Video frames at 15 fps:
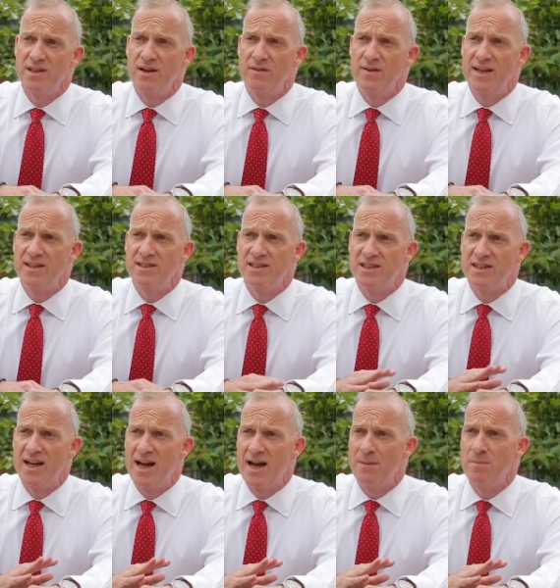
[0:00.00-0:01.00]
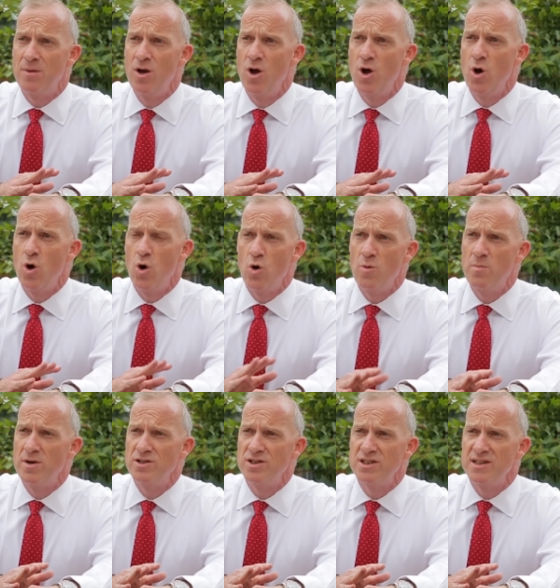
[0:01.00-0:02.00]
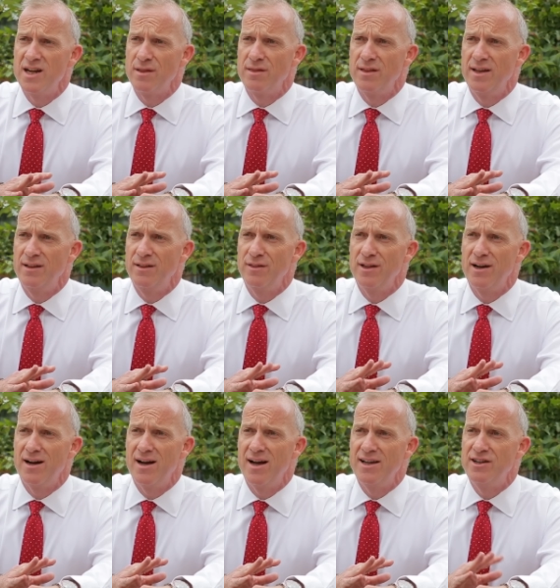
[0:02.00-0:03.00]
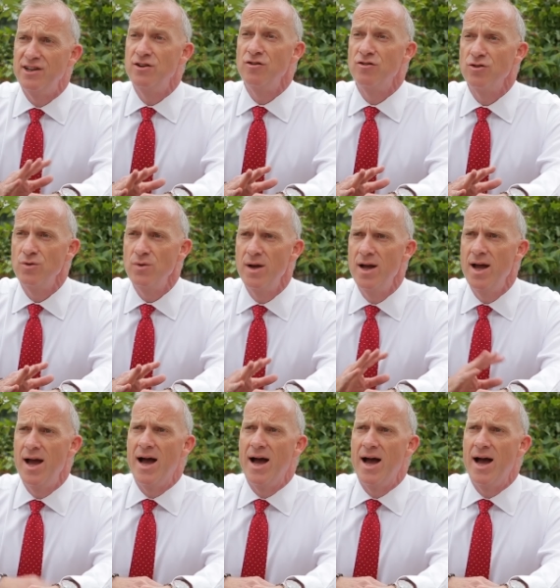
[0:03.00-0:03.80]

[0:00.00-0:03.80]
There is almost nothing that I didn't do.